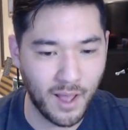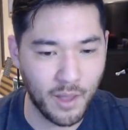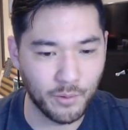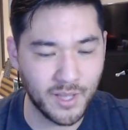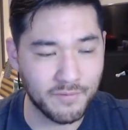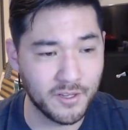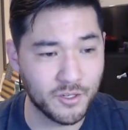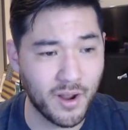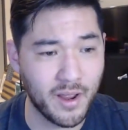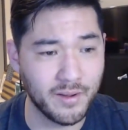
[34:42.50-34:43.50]
I will definitely
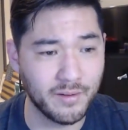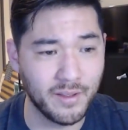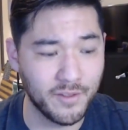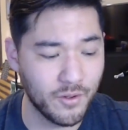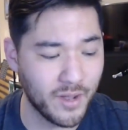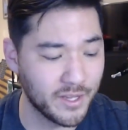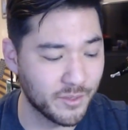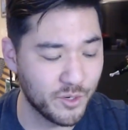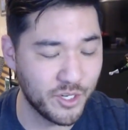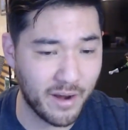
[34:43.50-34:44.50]
try giving you guys
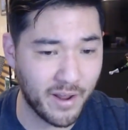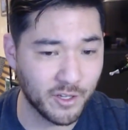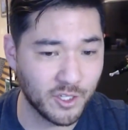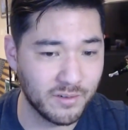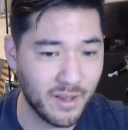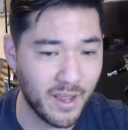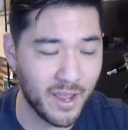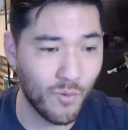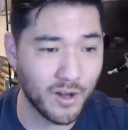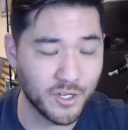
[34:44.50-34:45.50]
some shout outs
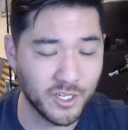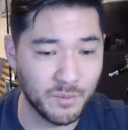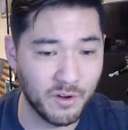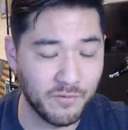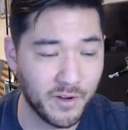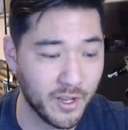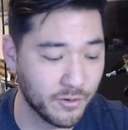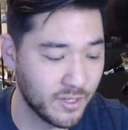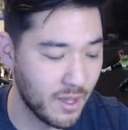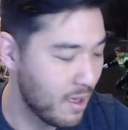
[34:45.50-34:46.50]
and watching some of your videos.